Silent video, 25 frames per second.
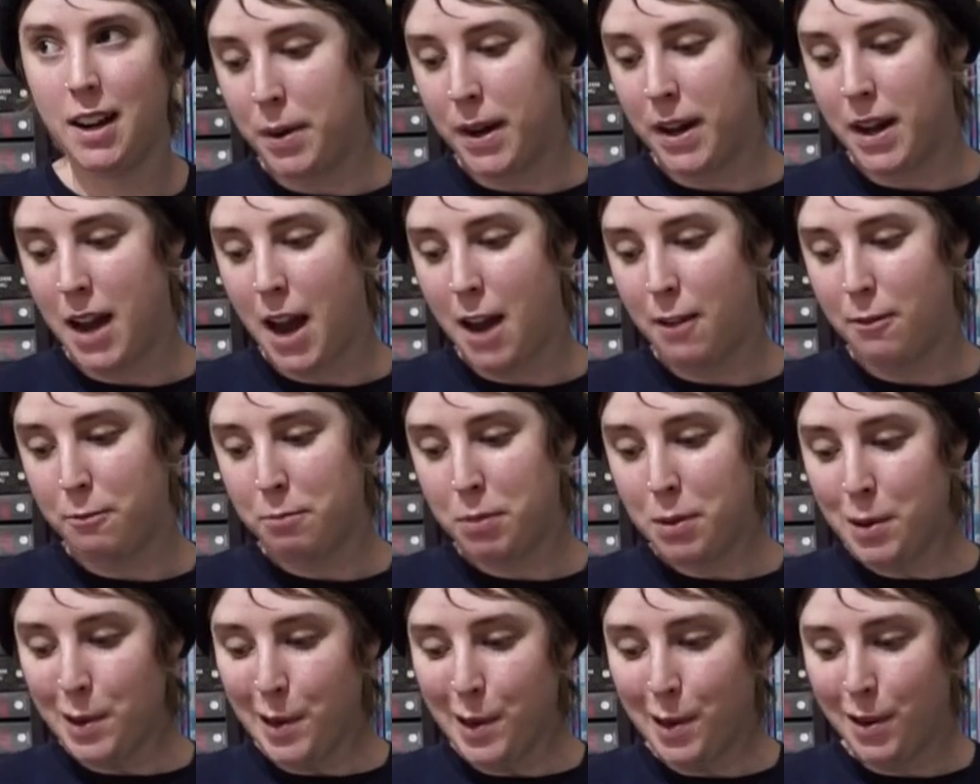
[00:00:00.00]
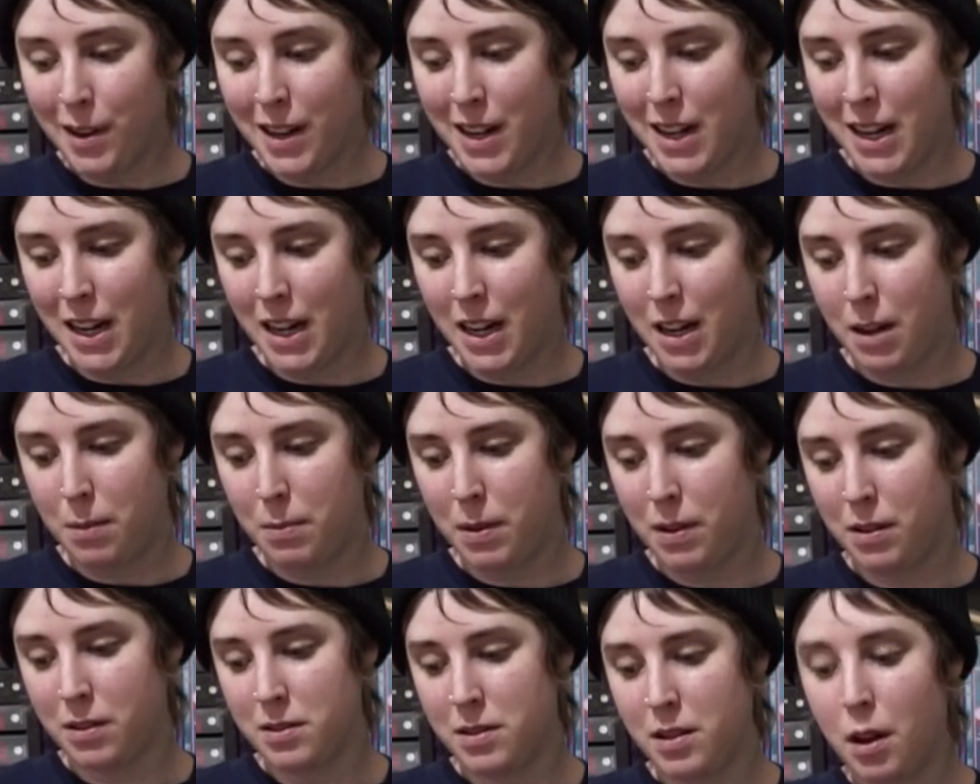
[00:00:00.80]
But I've put her in here
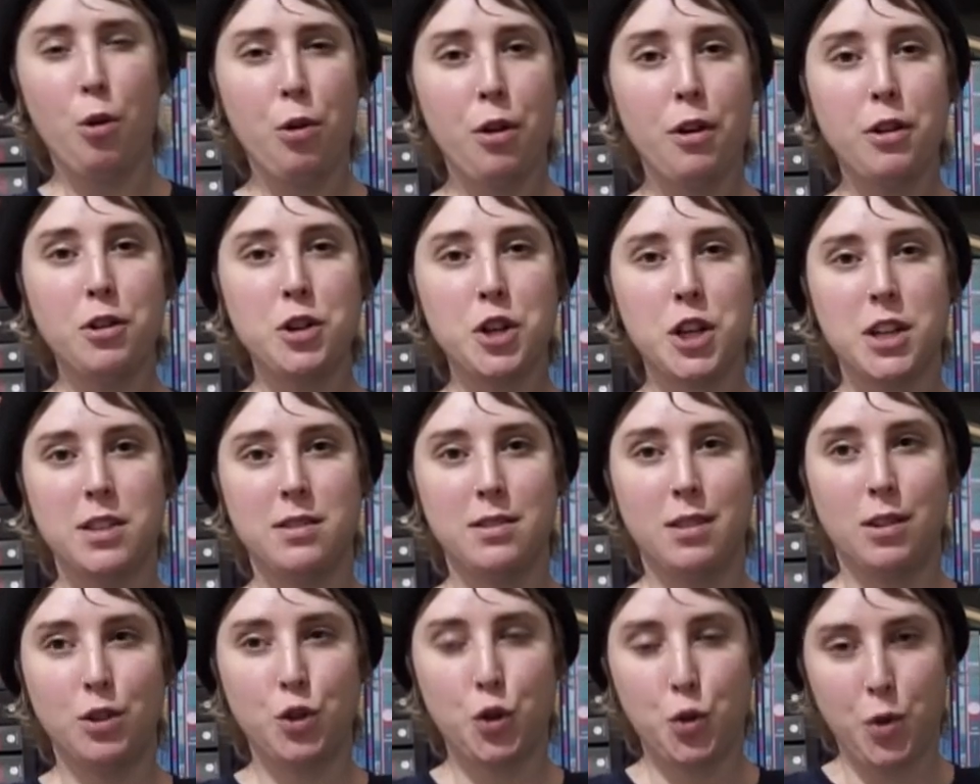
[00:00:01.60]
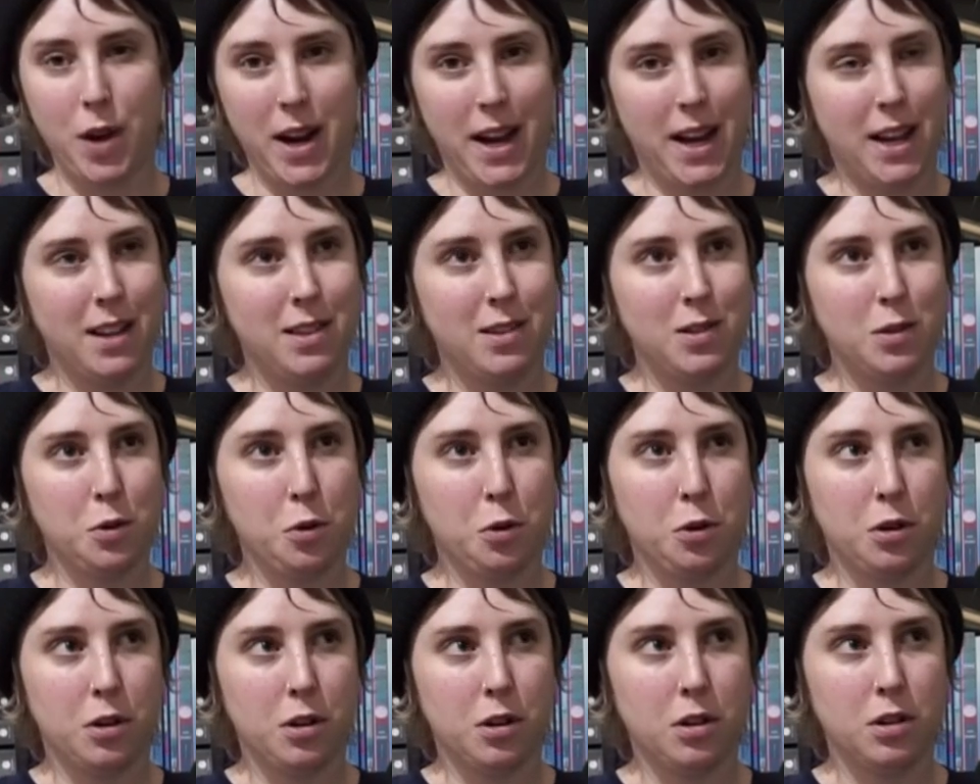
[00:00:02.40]
because although she's not trans
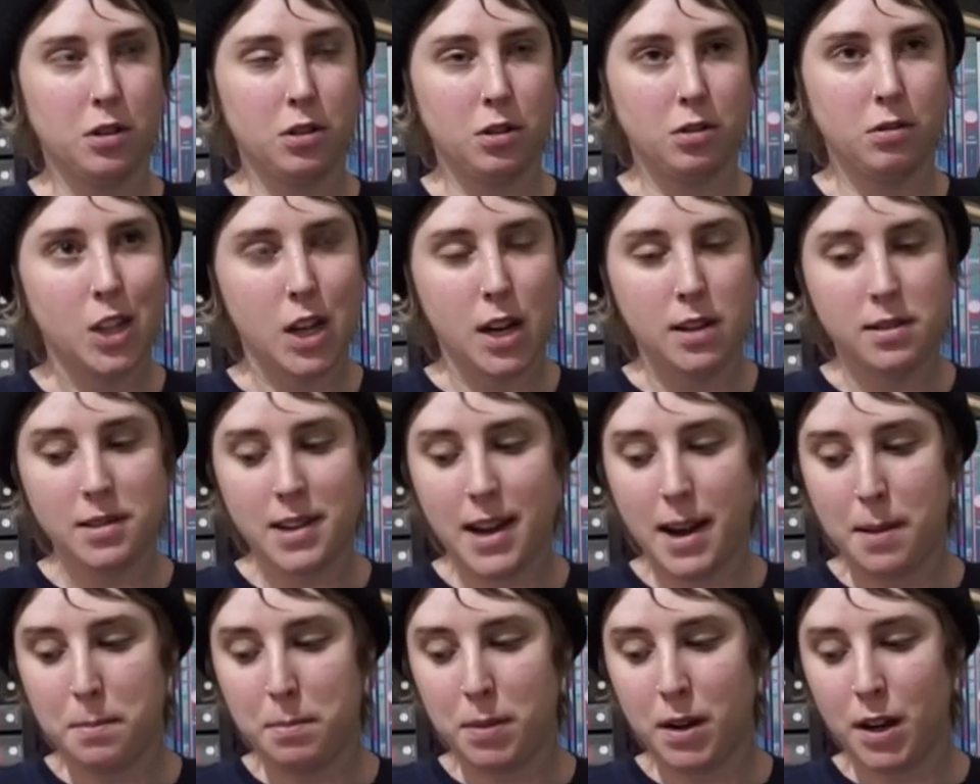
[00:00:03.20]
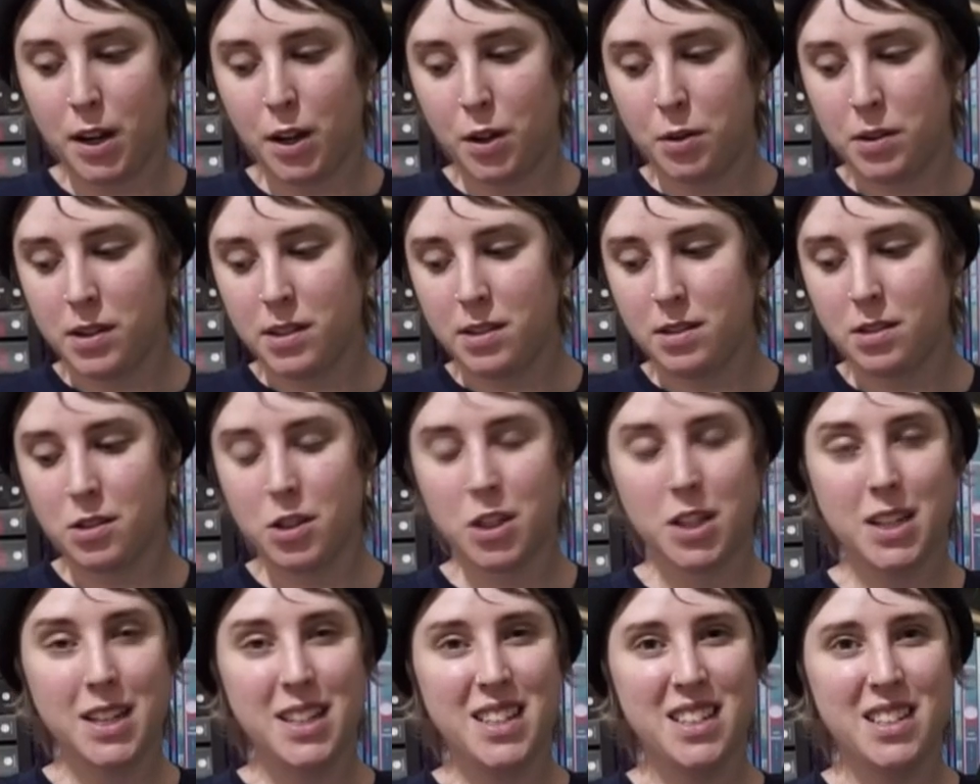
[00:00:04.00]
or gender ambiguous,
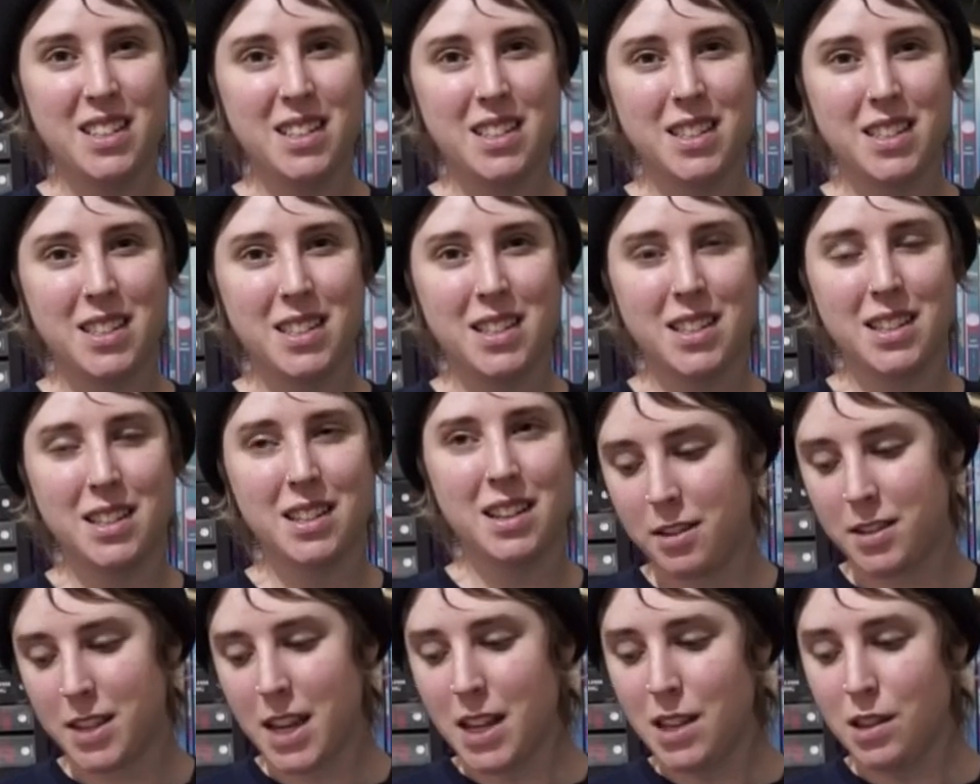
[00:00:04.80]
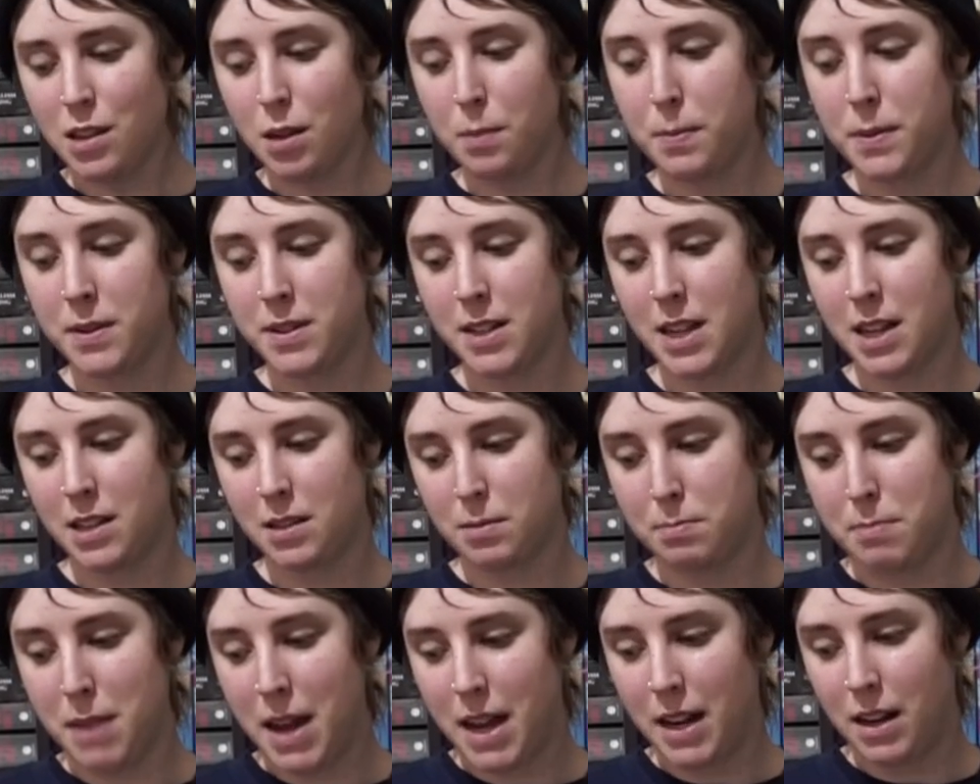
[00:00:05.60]
she is said to
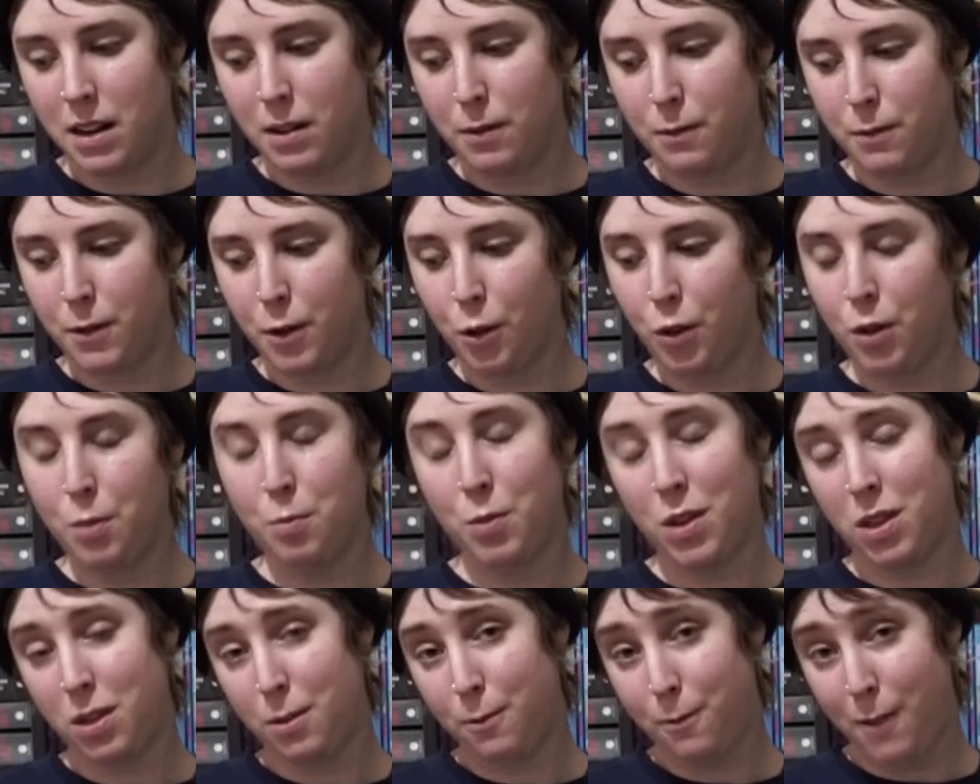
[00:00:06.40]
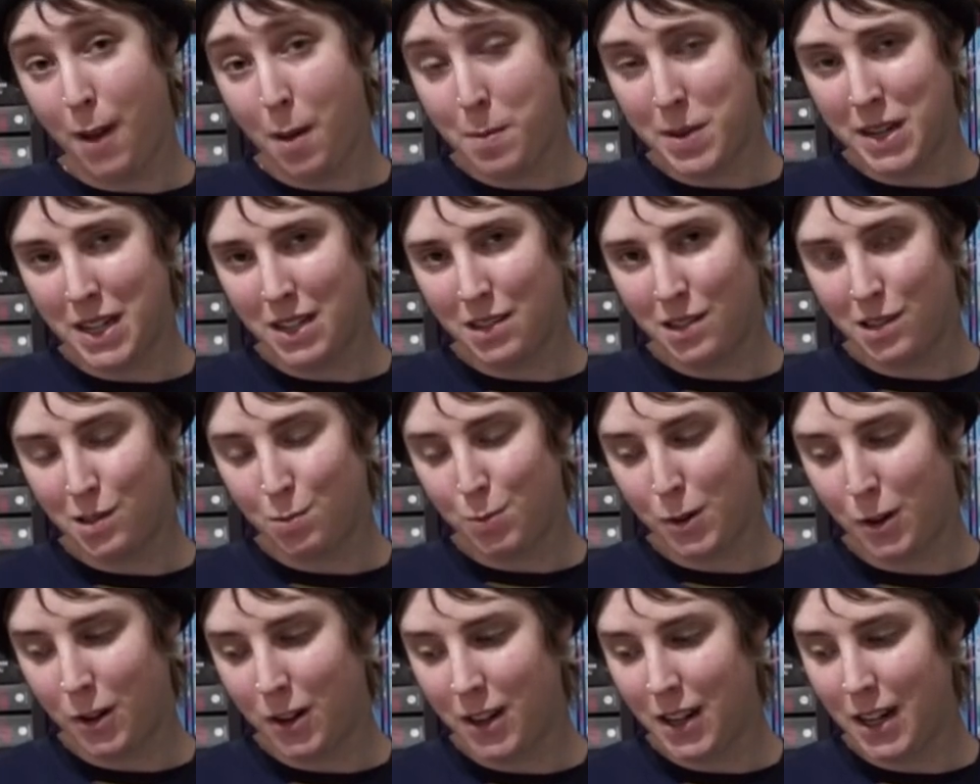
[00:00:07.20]
possess men and fill them with feminine
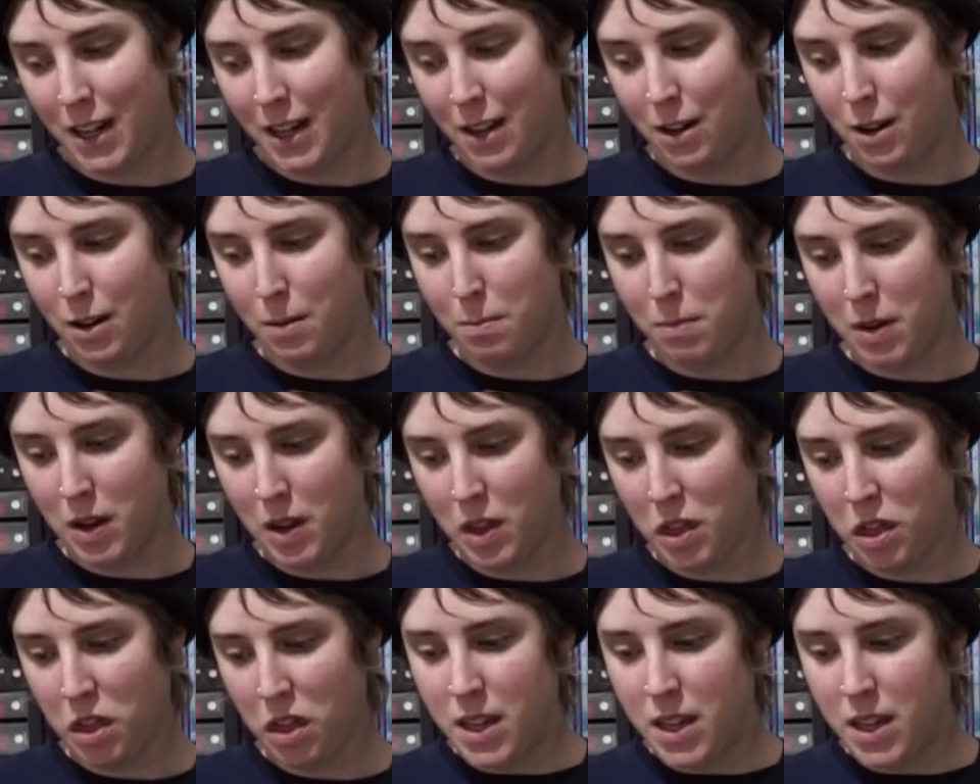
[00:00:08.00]
spirit in her myth.